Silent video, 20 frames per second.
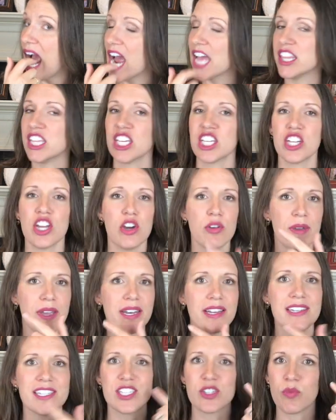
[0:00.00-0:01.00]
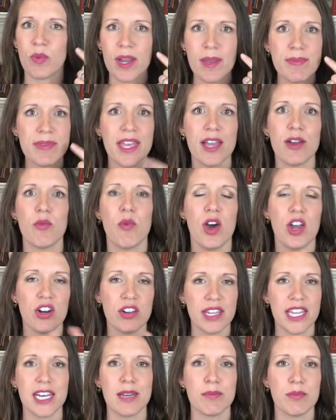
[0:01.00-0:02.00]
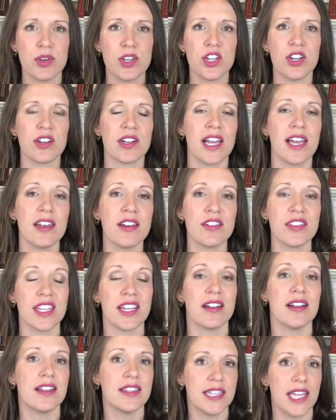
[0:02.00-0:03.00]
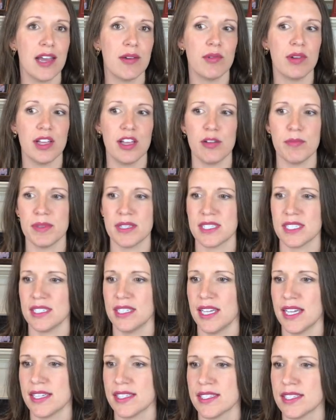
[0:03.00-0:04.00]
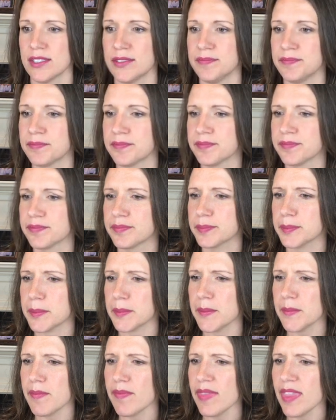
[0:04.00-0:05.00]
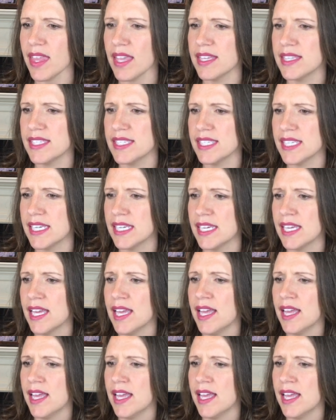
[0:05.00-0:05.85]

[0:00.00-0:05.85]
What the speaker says: and then go in and swipe that waterline and put your color there, and that will help it to last. Let's see.